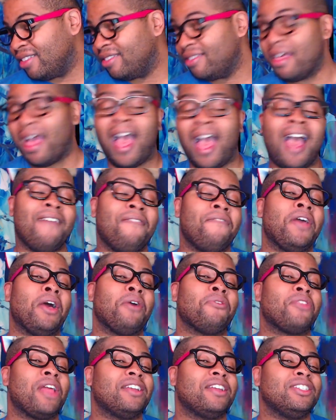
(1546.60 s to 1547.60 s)
I
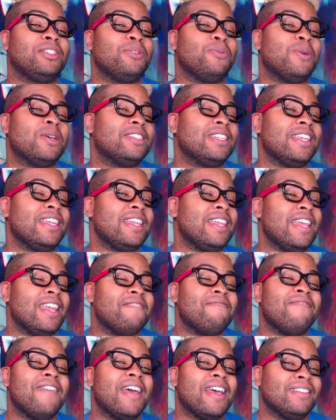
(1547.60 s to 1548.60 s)
felt like she was
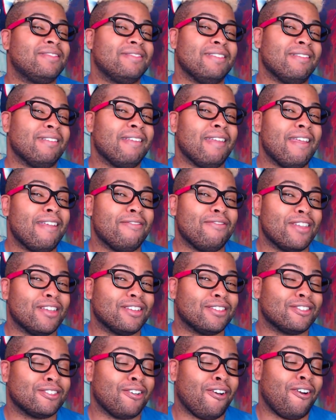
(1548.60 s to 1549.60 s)
invested in
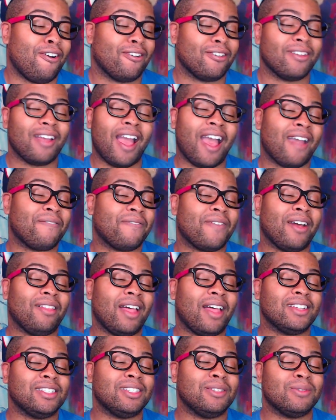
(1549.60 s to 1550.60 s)
this song. I felt
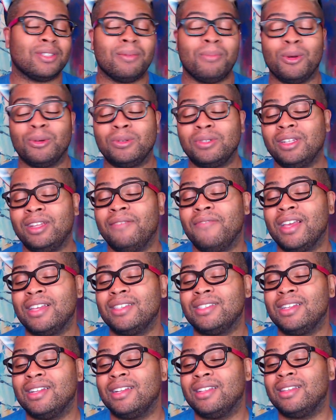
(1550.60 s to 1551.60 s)
like she was emotionally
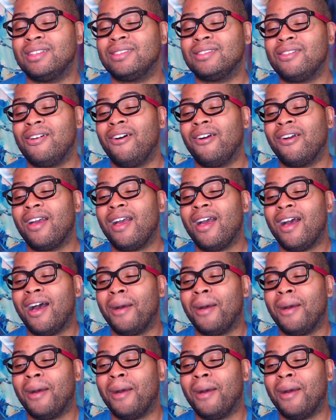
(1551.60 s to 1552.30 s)
invested in this song.